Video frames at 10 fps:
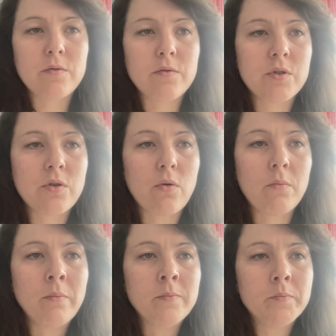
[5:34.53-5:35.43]

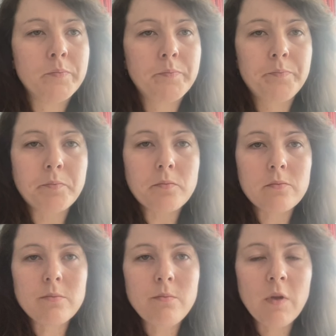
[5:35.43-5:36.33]
So
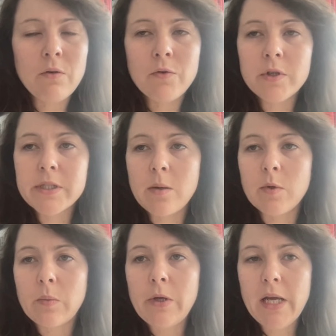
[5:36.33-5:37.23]
for
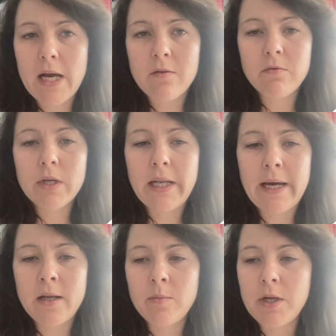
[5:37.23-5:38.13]
example, we have one
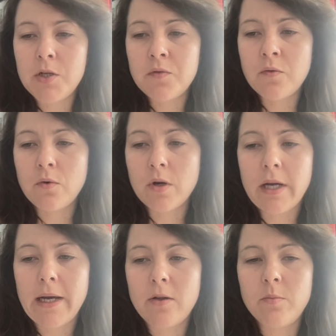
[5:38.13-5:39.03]
landing page for
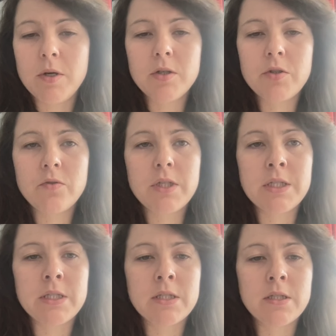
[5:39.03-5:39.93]

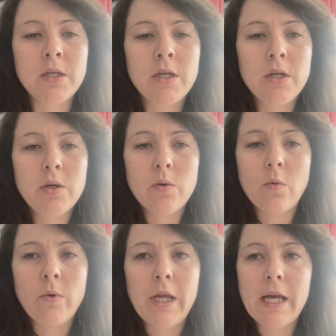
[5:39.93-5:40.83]
acupuncturists,
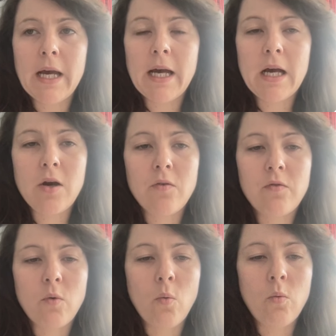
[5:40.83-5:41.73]
we have
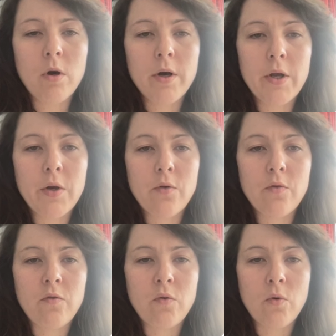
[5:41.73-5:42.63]
one
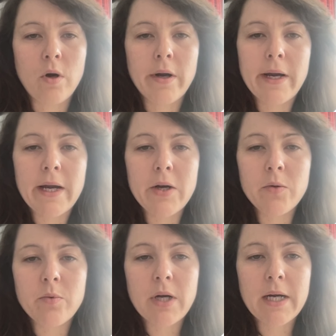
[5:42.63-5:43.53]
for
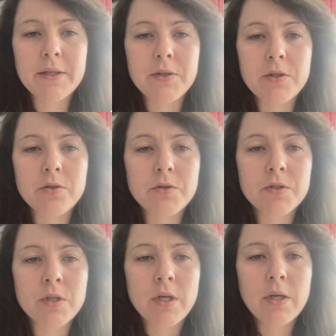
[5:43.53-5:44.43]

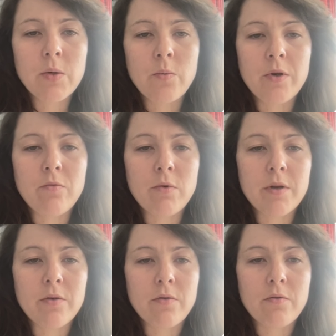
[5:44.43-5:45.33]
chiropractors, we have
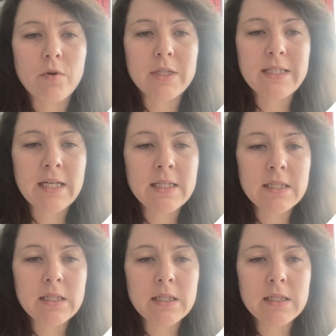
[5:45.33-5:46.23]
one for
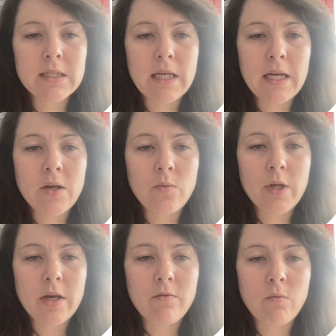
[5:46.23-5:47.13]
dentists, and
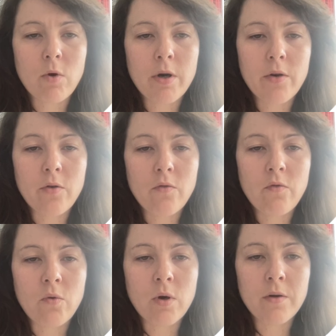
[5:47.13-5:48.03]
we have one
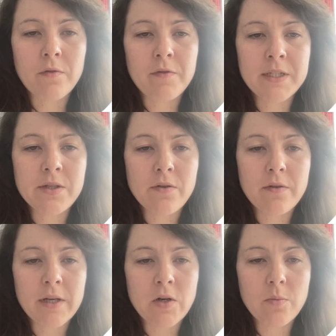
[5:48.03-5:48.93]
for
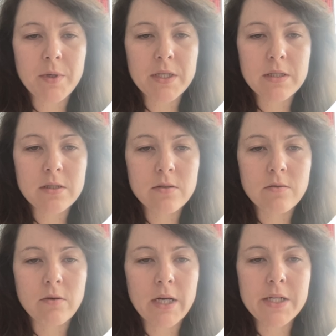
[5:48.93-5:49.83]
physiotherapists,
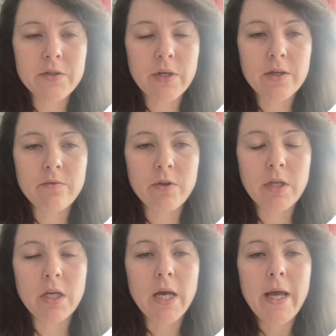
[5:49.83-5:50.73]
right? So I can
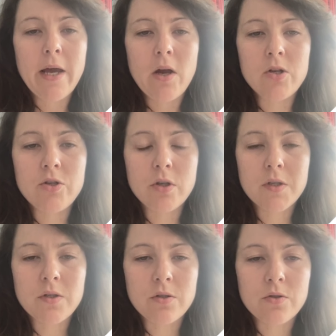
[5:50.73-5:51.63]
really
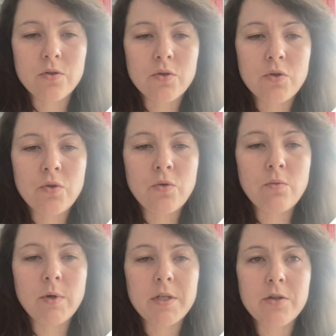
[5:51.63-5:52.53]
adjust this
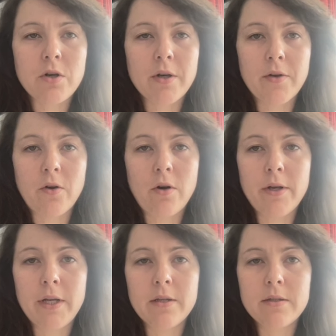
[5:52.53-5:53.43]
to my target
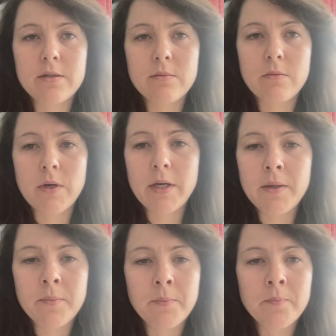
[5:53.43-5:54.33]
audience,
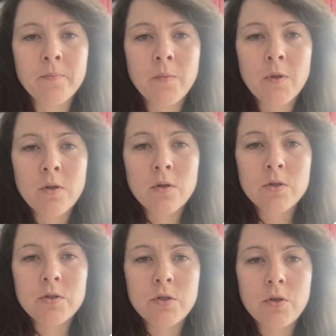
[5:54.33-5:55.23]
right?
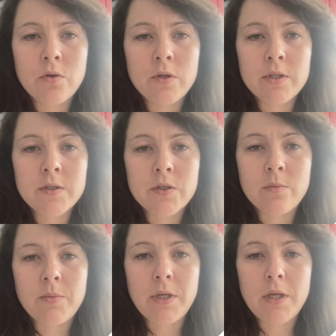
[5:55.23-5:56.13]
So this
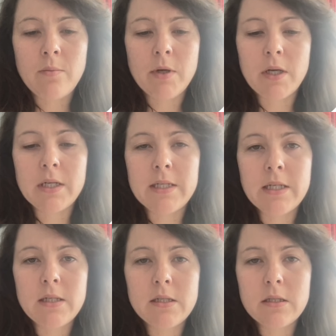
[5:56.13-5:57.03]
could be my
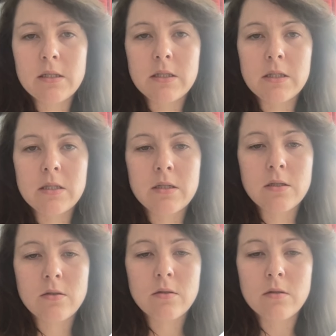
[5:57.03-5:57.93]
dentists.